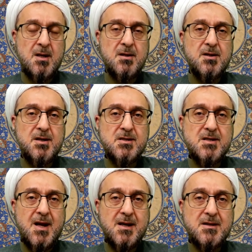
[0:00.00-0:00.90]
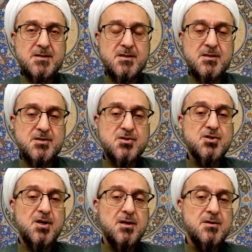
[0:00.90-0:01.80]
these legacies
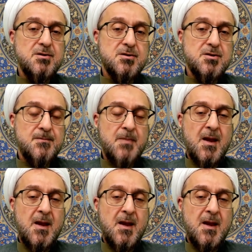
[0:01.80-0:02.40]
change